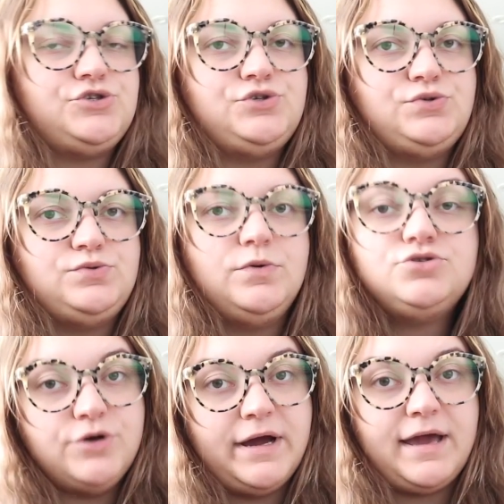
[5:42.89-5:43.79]
to
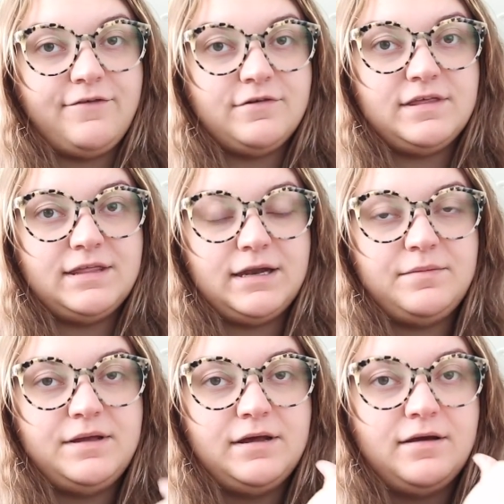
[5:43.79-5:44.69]
track everything that
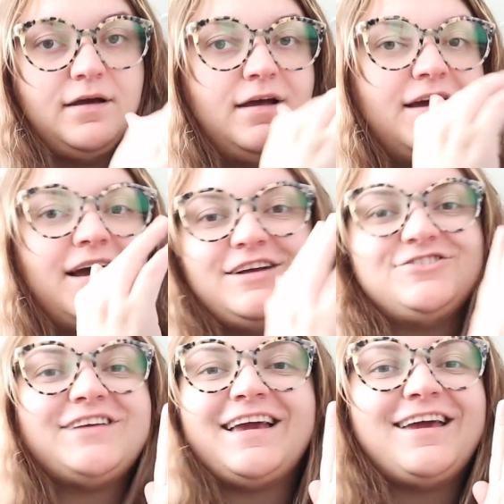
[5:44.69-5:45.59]
I'm eating. I
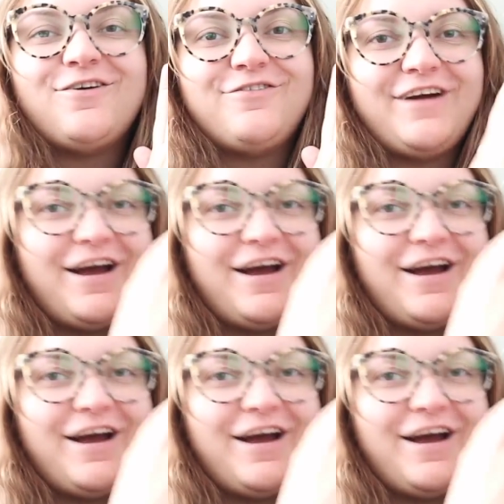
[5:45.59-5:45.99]
just can't get over